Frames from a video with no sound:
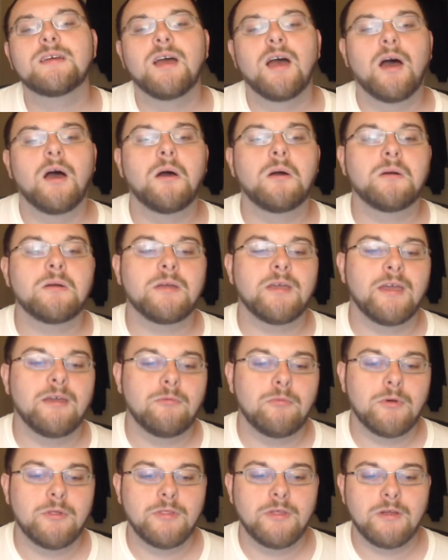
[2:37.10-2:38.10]
Okay,
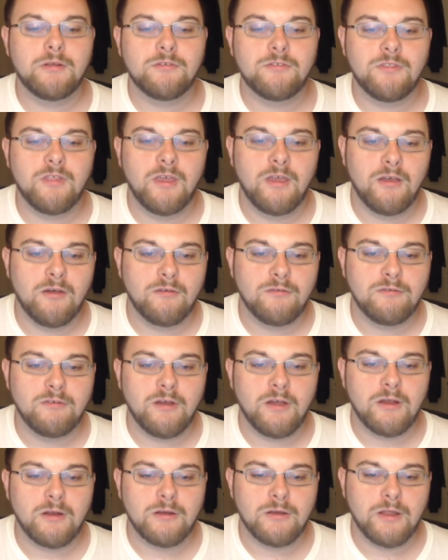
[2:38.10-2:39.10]
well, there's the
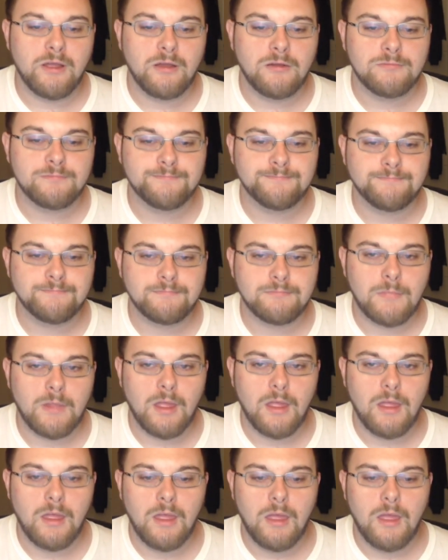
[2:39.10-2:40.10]
hellfire now.
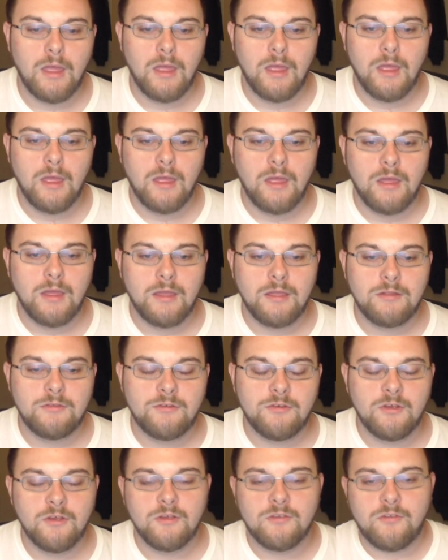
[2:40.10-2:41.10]
He
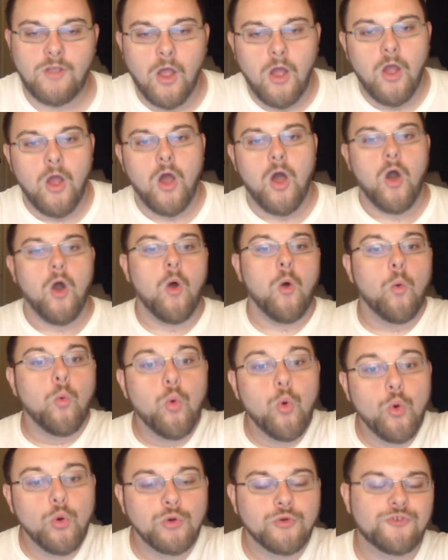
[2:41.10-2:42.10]
just...
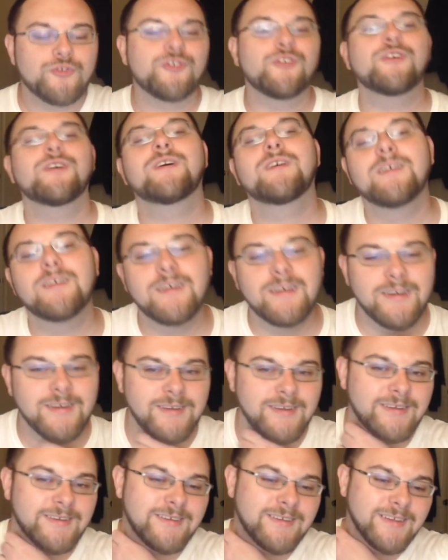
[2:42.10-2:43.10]
whoosh.
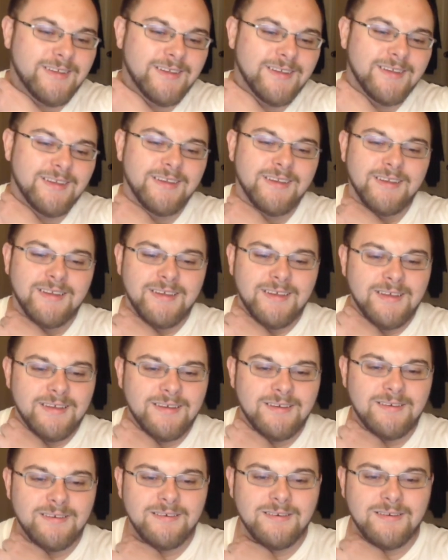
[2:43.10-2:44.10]

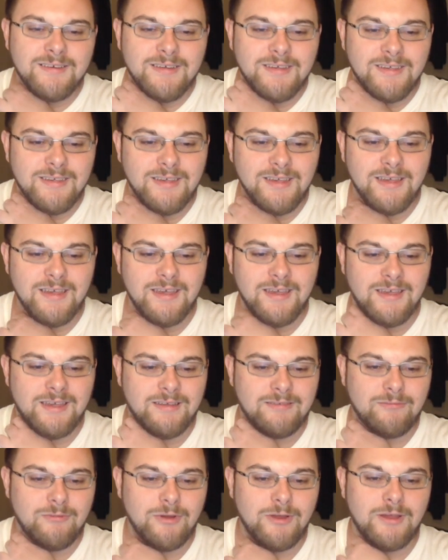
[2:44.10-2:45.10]
Okay,
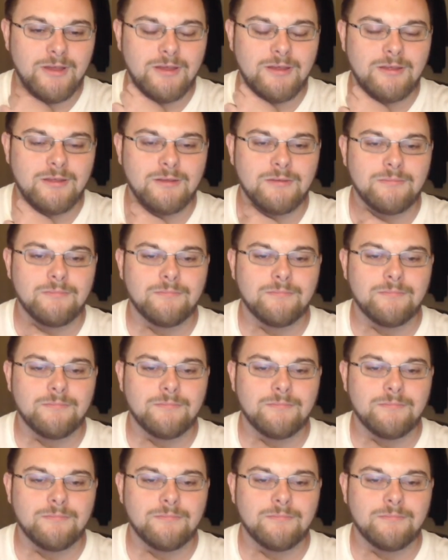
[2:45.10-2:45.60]
well...